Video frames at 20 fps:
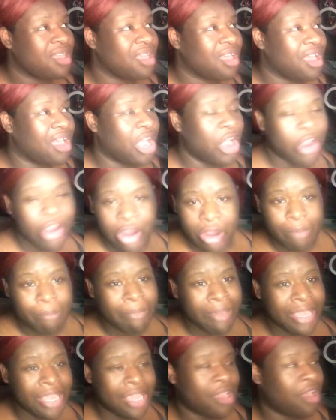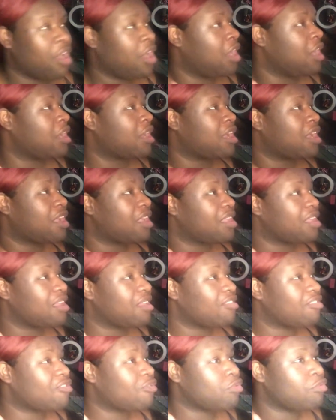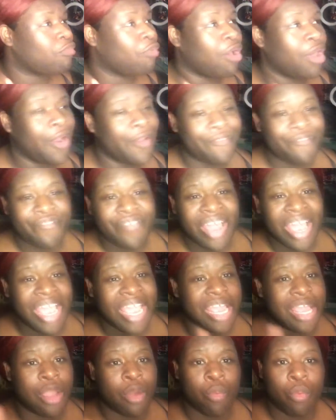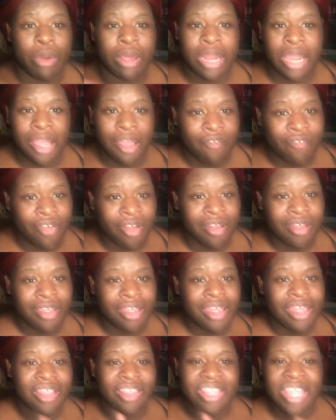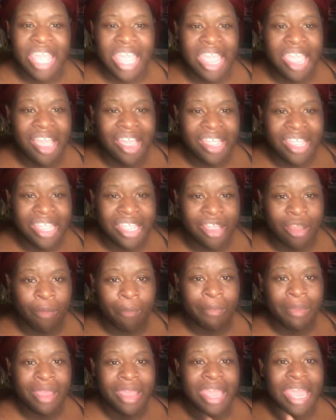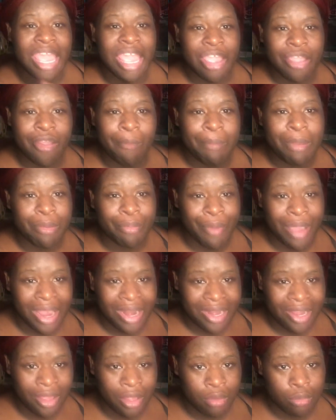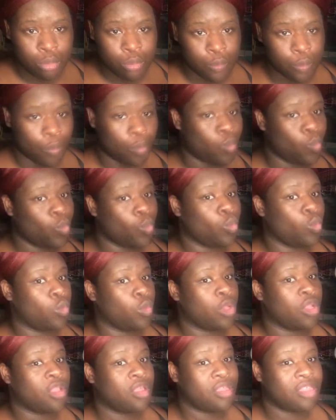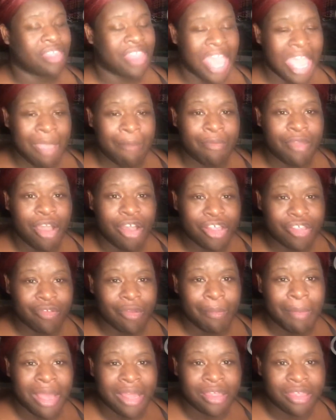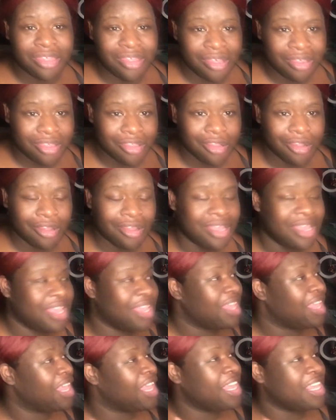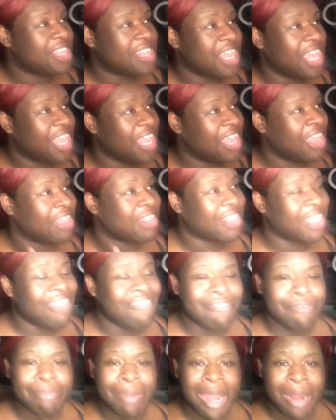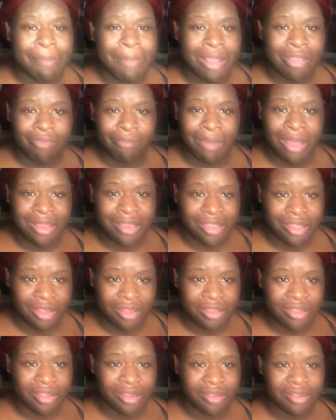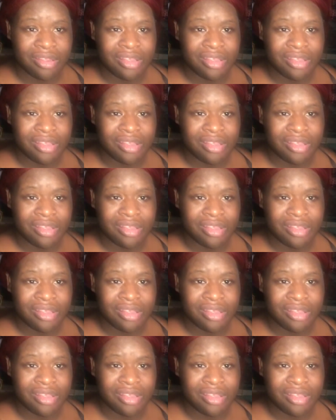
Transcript: hurt me or wanna fight or whatever, tell him and he'll be right there. Same goes with my sister. He said if anybody mess with my sister